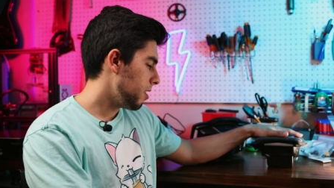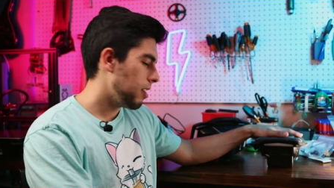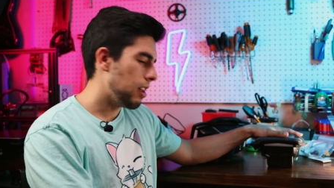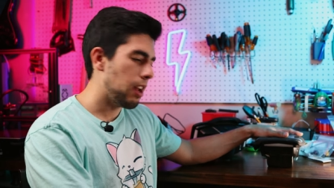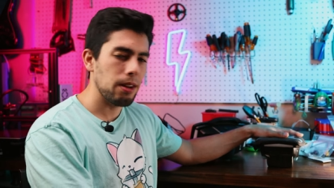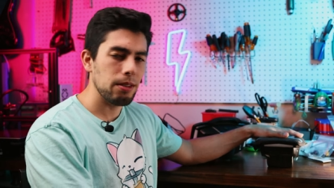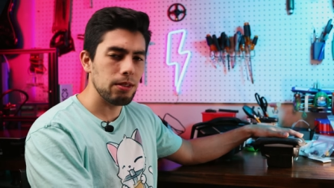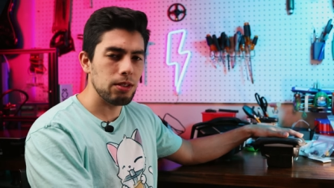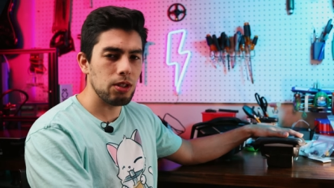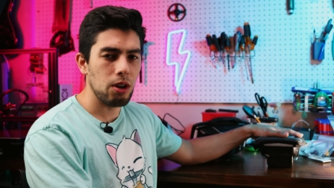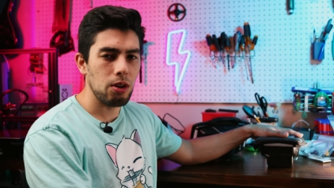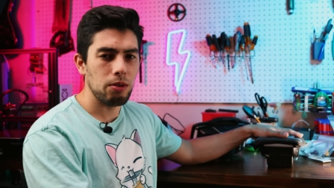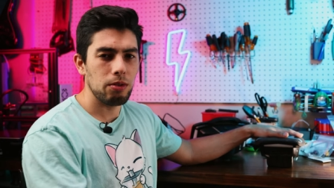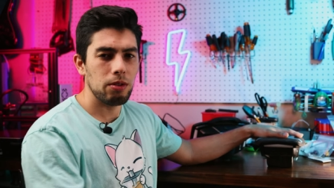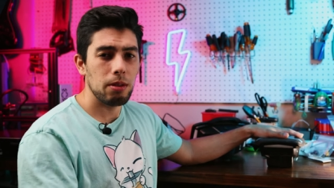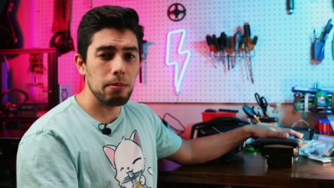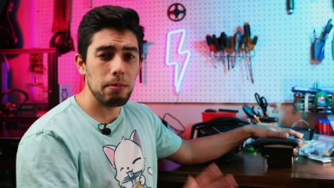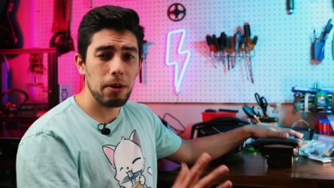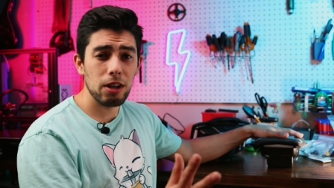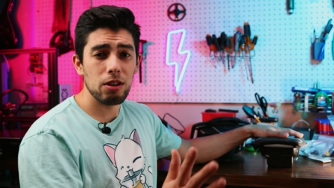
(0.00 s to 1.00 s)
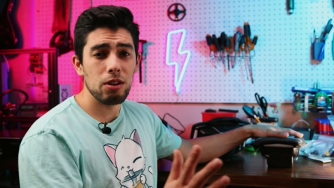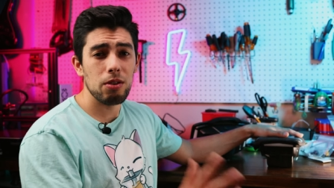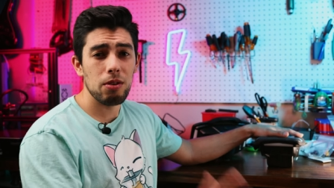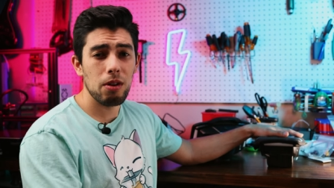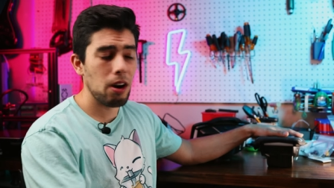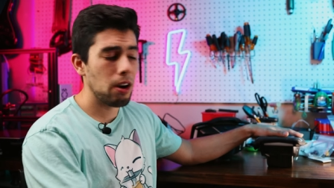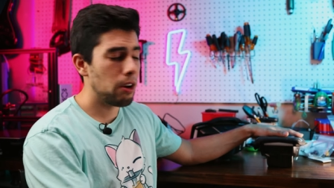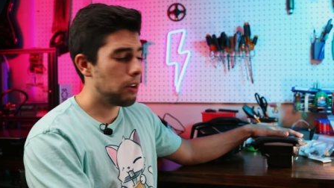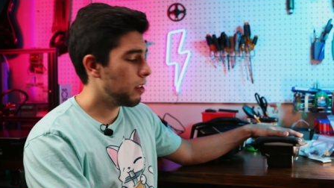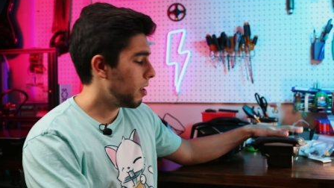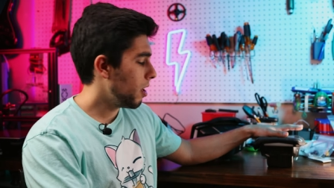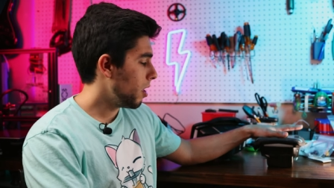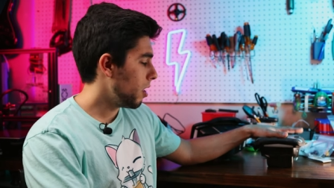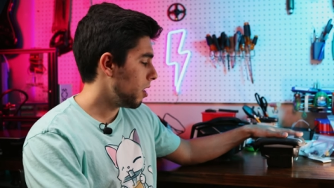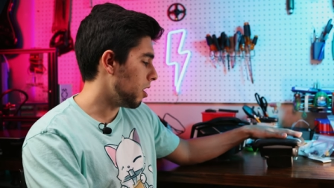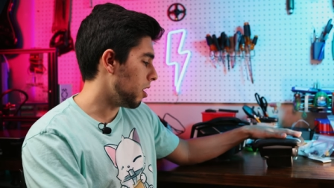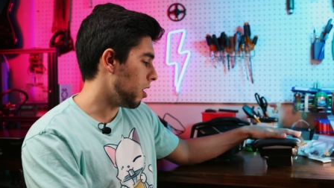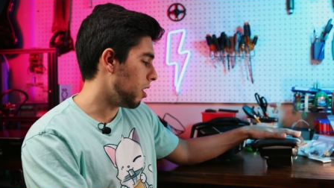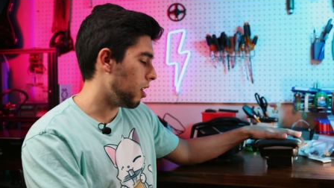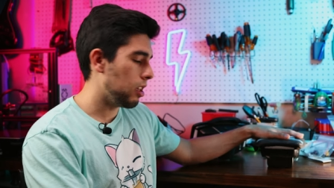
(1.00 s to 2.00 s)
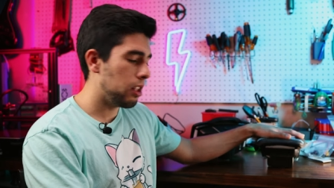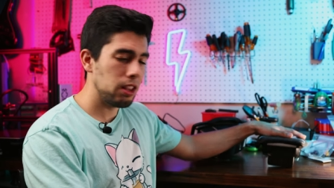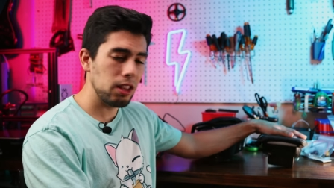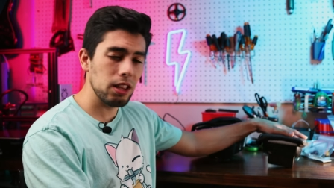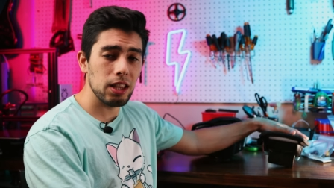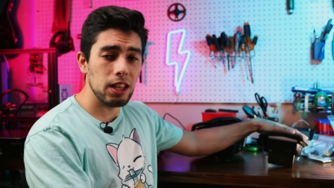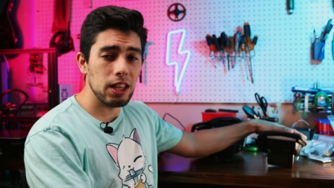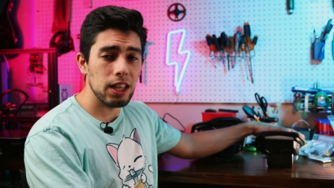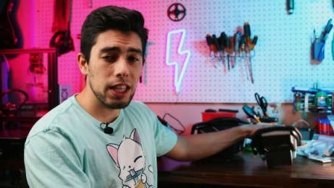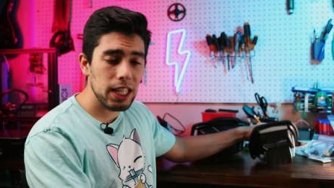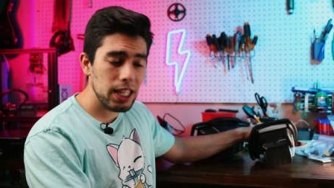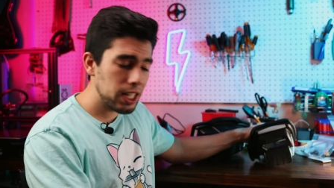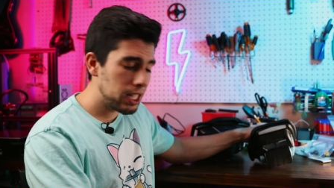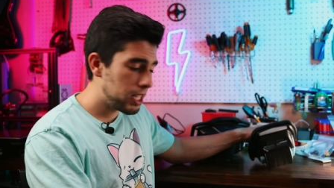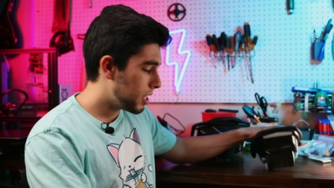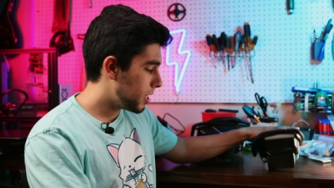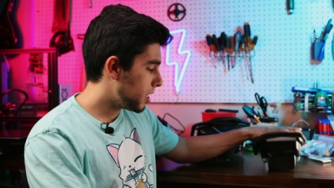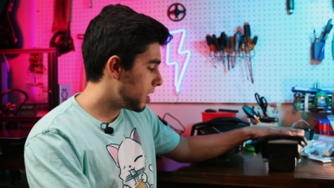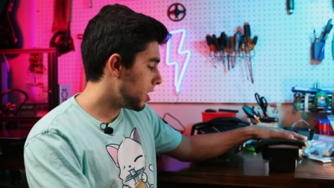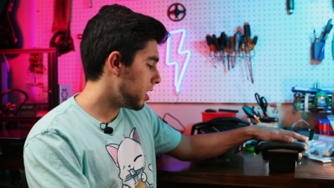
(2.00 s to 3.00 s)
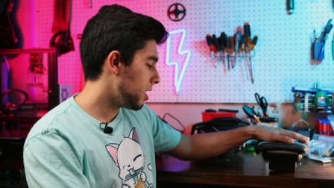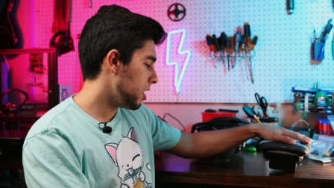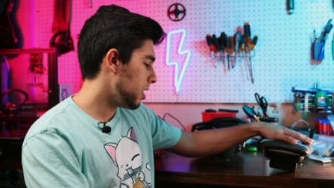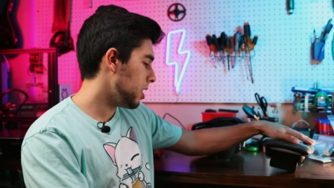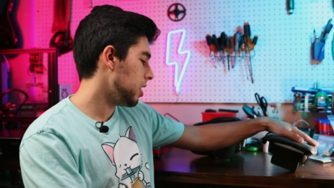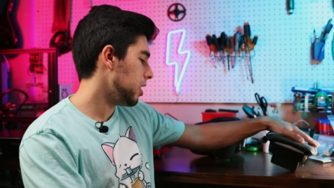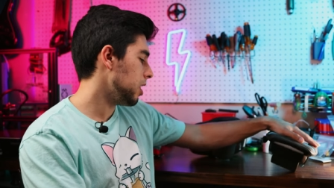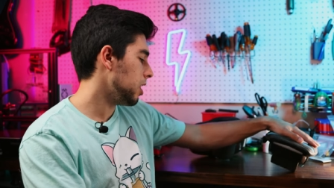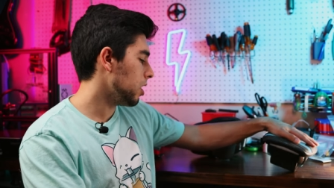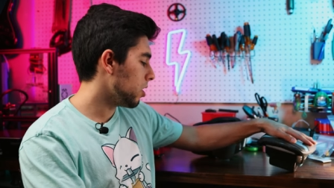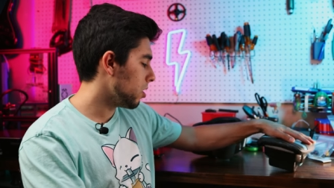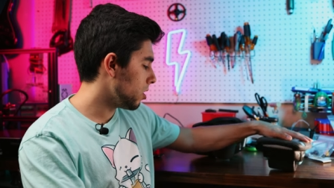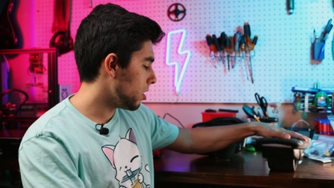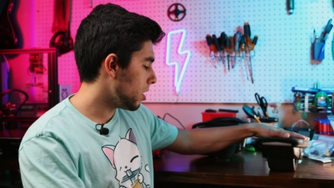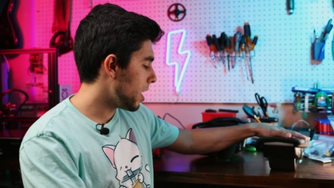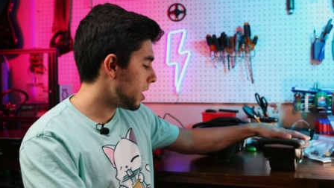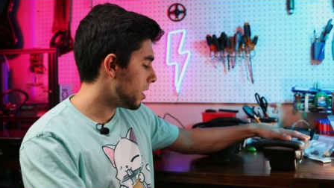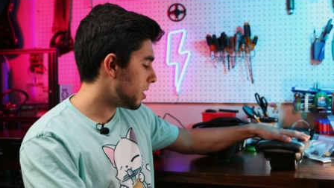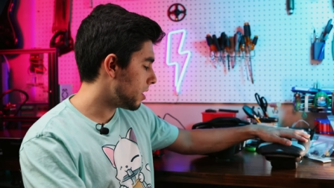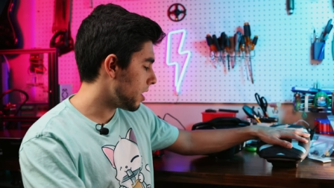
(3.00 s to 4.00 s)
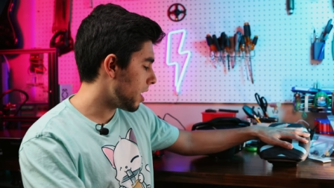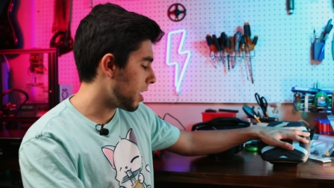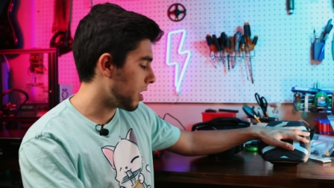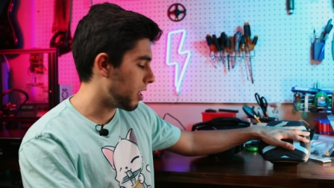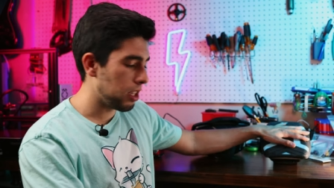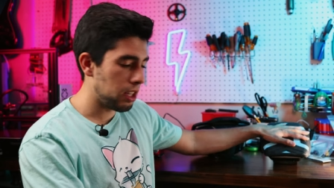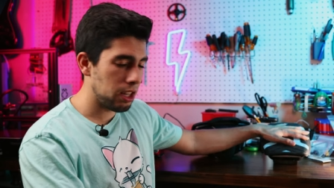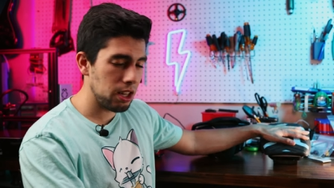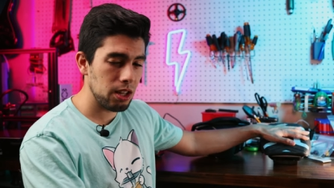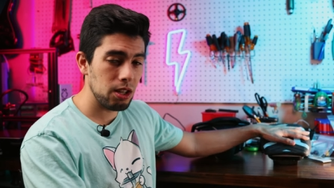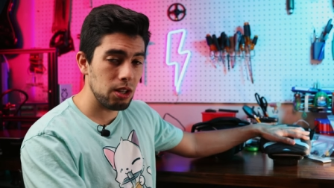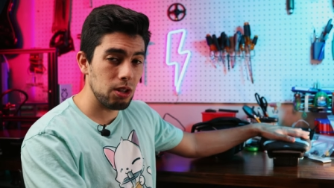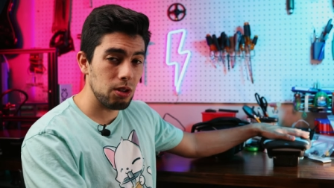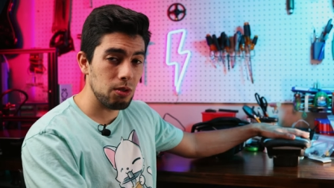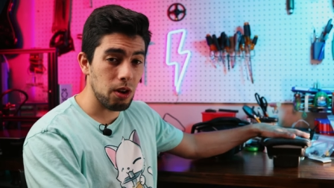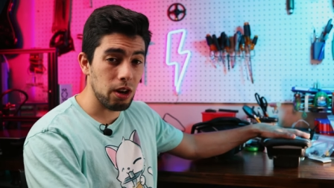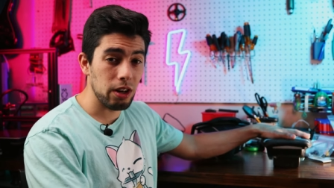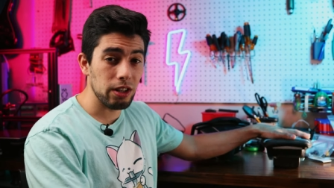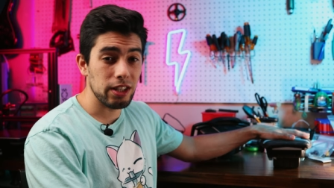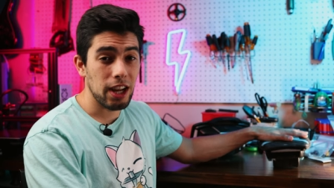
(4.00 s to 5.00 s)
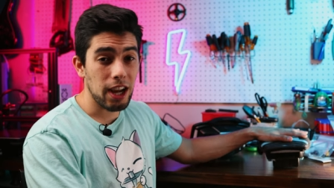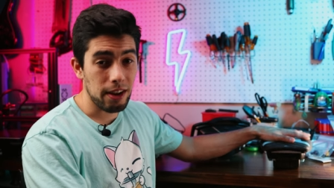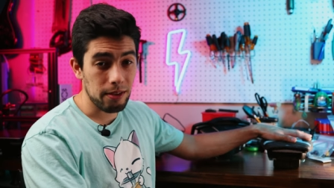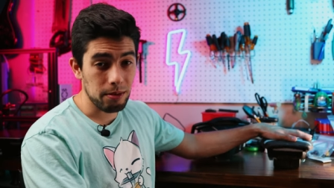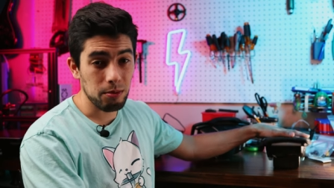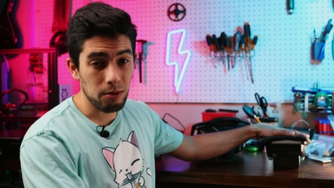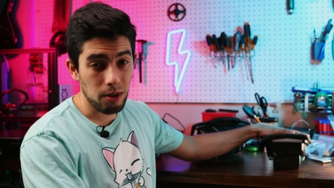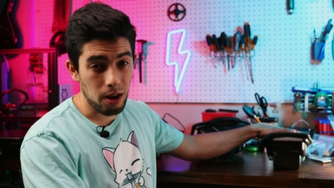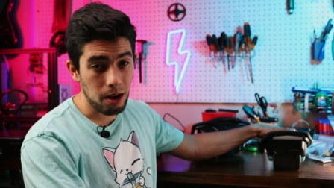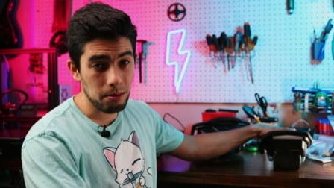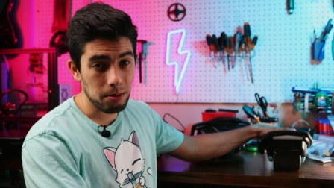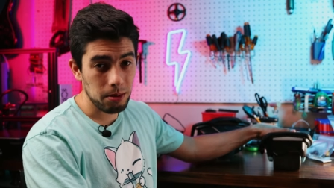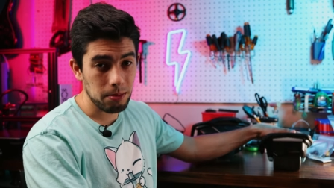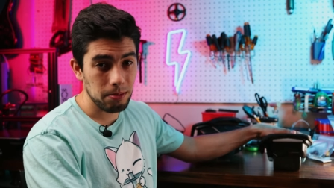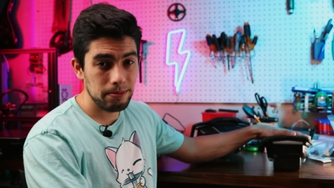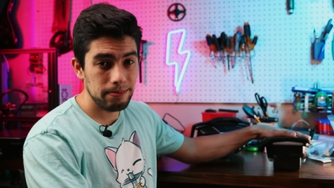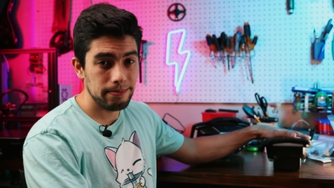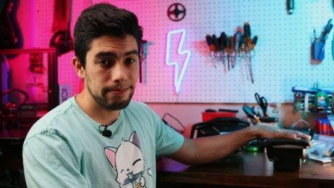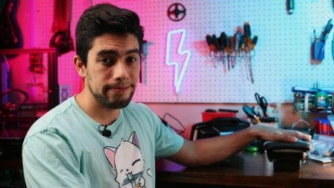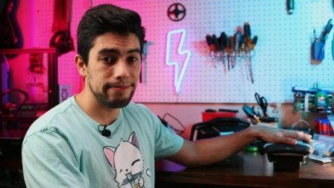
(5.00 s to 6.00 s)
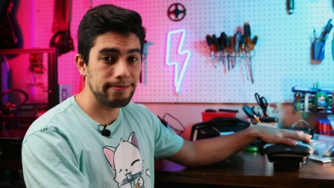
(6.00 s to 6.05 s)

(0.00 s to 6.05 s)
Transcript: Yeah. So the better you are, the least or less likely you are to have a problem.